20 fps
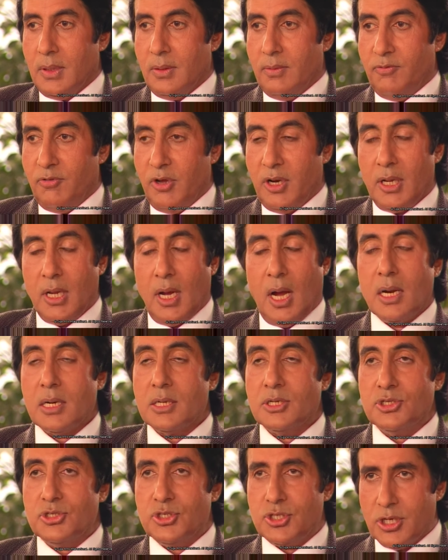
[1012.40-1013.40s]
very
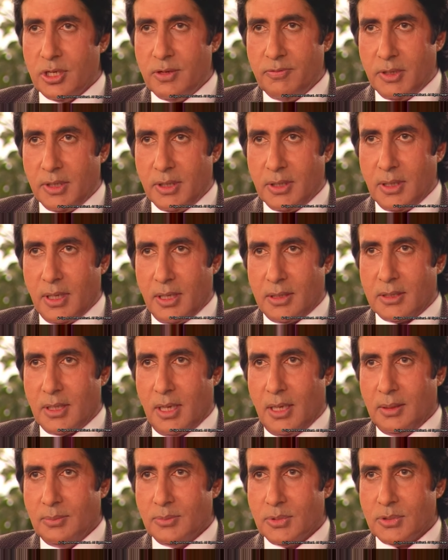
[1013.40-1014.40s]
undeserving at
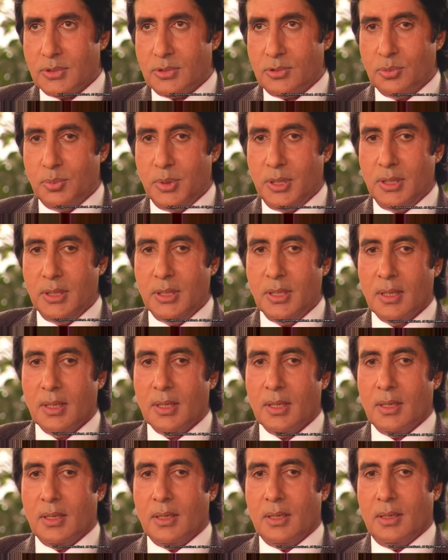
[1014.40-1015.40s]
times to be
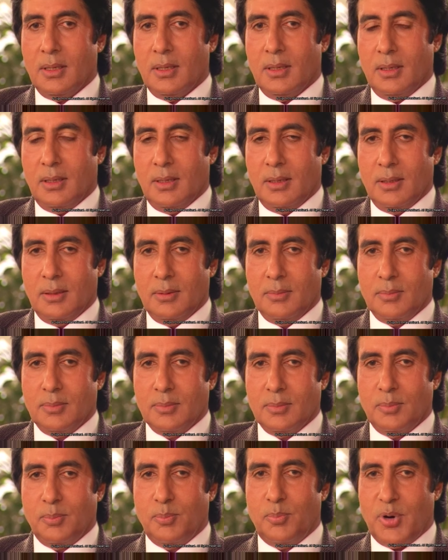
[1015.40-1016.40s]
um,
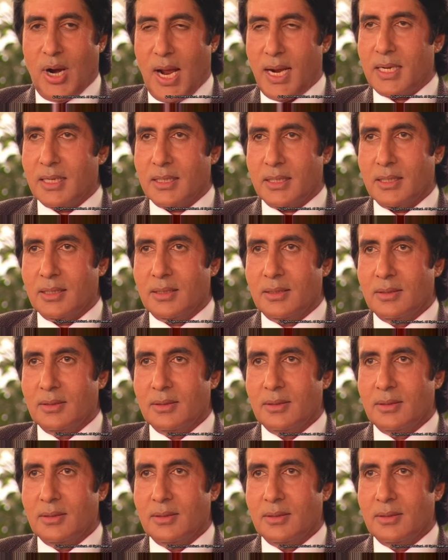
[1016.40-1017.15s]
bracketed